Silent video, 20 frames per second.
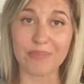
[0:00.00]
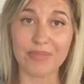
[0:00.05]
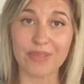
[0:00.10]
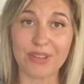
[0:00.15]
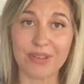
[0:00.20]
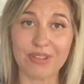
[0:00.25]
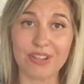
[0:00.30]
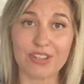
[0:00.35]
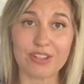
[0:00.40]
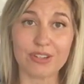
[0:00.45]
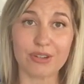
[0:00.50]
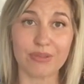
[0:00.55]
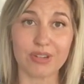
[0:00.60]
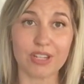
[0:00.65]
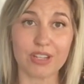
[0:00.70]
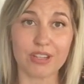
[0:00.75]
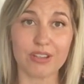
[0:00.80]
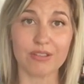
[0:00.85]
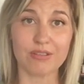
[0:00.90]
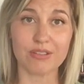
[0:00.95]
when you don't want
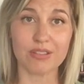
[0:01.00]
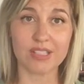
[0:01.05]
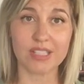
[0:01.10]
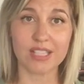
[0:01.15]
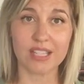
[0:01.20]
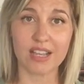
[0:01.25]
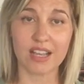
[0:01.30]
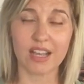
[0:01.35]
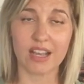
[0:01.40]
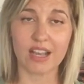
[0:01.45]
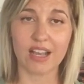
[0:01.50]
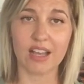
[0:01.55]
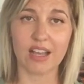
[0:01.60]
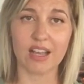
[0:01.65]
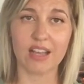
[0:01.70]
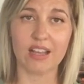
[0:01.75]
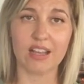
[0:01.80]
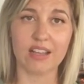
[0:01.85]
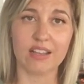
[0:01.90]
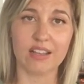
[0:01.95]
to use
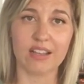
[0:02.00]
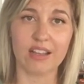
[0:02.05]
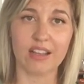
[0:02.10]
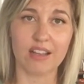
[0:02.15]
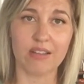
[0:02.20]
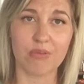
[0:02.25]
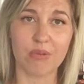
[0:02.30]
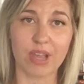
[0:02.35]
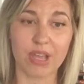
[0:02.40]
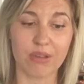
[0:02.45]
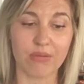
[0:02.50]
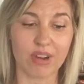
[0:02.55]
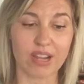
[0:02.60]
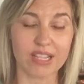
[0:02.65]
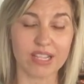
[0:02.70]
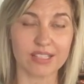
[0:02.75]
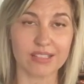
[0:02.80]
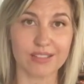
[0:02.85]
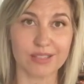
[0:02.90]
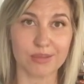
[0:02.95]
a white
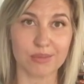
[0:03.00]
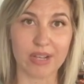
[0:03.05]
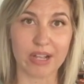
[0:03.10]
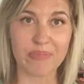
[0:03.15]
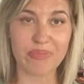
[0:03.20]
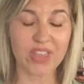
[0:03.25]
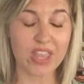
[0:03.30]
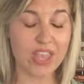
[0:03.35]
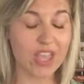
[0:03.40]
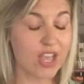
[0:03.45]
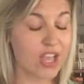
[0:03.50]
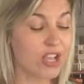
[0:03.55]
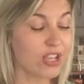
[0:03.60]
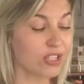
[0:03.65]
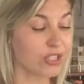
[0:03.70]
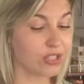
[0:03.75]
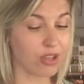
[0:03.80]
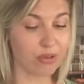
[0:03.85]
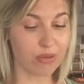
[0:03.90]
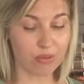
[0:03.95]
rice as well.
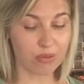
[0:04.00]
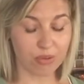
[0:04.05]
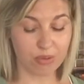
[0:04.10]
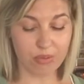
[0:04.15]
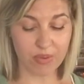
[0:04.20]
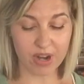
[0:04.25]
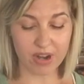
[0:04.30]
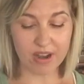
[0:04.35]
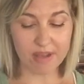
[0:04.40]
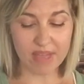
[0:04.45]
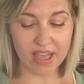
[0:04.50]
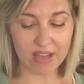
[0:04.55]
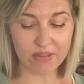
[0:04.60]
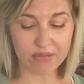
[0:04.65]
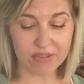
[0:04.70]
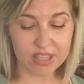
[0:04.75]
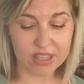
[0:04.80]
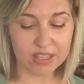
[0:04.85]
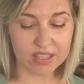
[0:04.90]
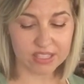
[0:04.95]
So where I'm at
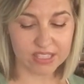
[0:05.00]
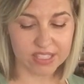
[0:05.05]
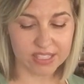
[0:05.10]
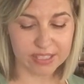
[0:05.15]
with this